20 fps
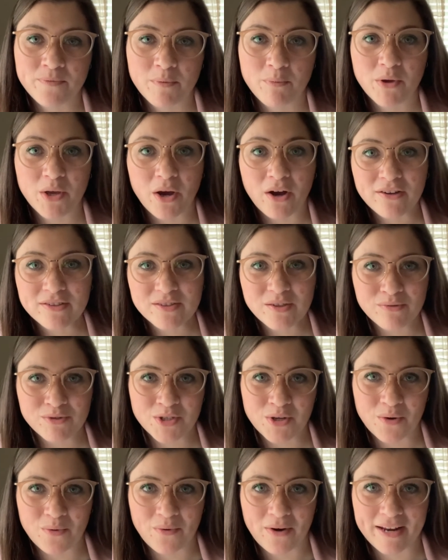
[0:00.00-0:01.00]
We also
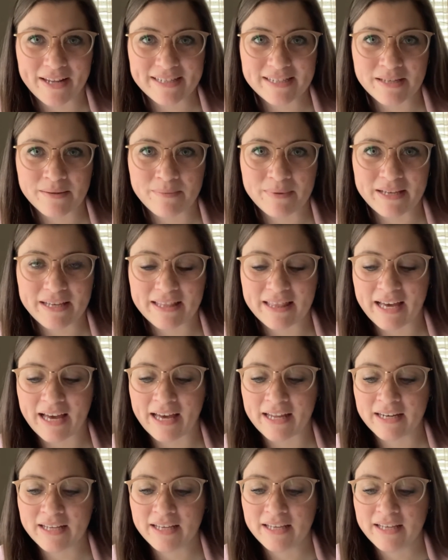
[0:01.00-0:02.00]
don't want it to be
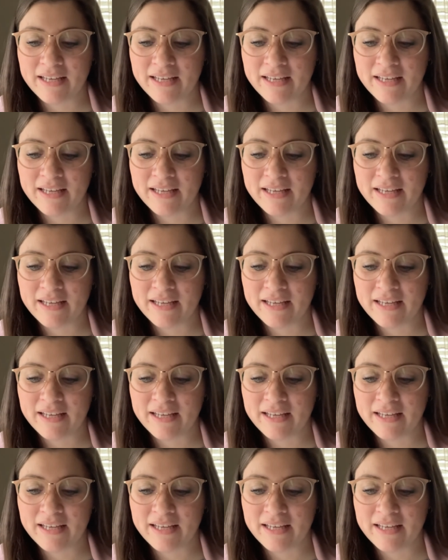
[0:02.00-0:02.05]
that